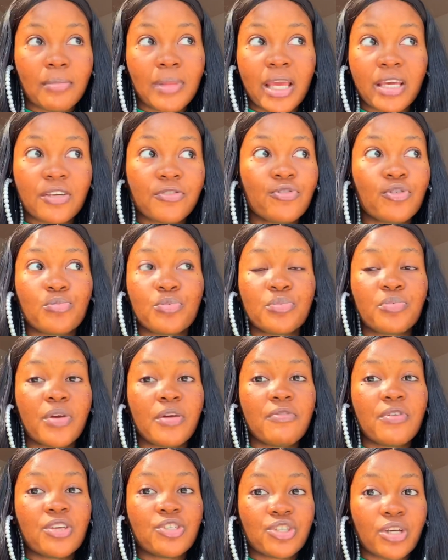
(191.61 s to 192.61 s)
like if you're
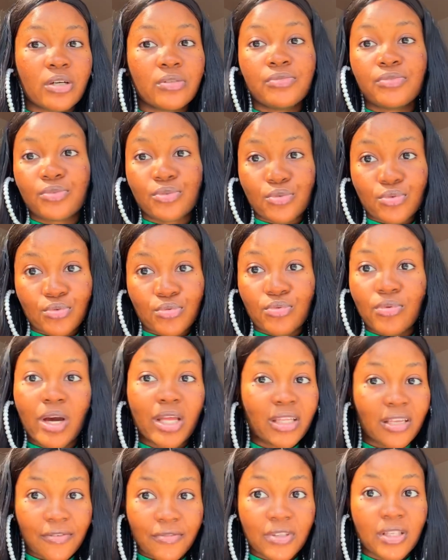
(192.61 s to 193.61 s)
preparing a child for school
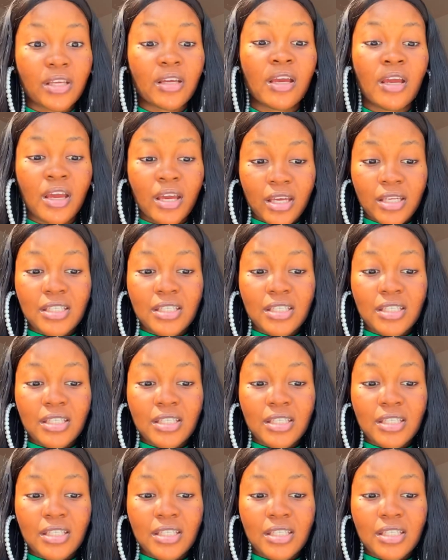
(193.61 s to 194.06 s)
and everything.